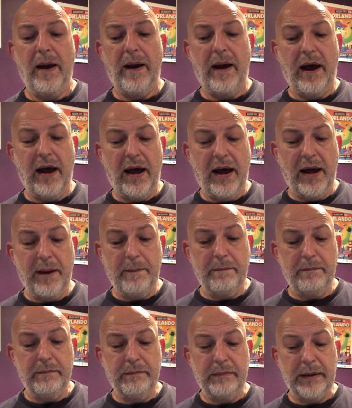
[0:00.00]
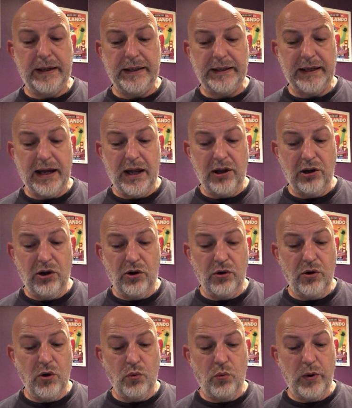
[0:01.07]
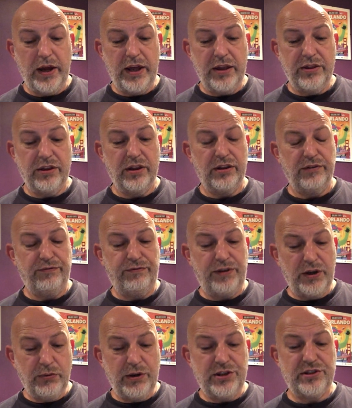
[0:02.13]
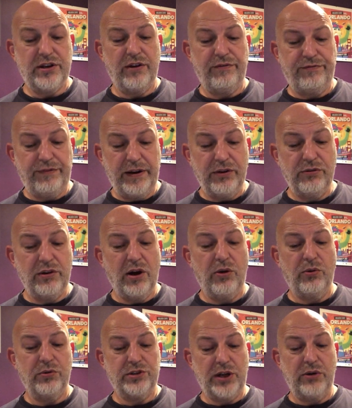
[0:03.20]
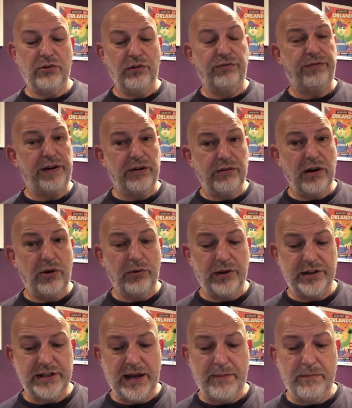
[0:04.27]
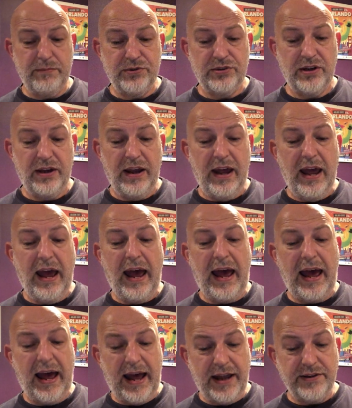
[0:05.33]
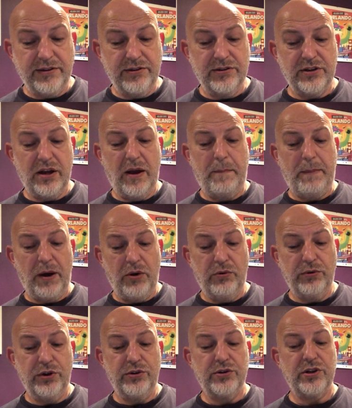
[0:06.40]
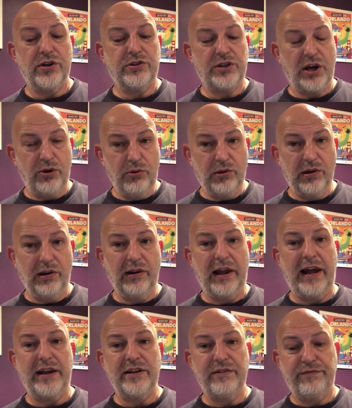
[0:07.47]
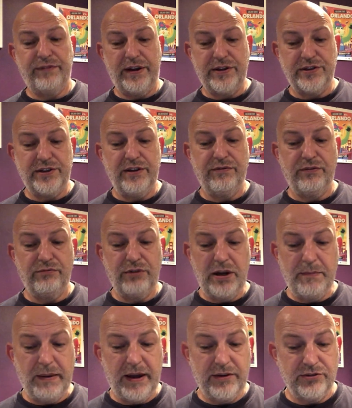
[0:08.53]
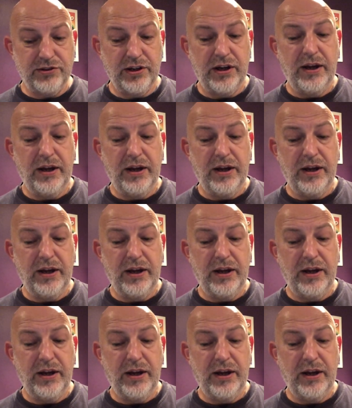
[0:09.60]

along with the fewest total field goal attempts, and opponent total and offensive rebounds.